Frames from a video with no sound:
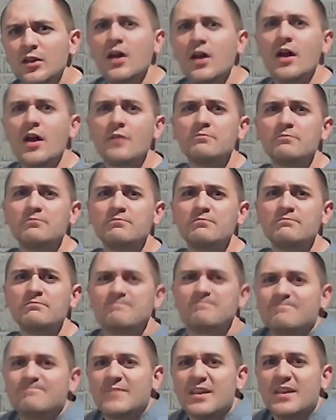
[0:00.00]
And
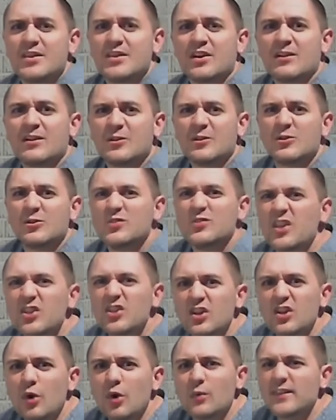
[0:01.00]
you can close it so you didn't
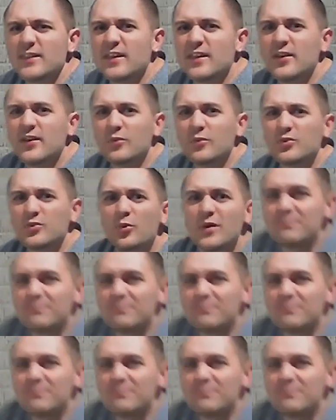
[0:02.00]
hear what they moved and went.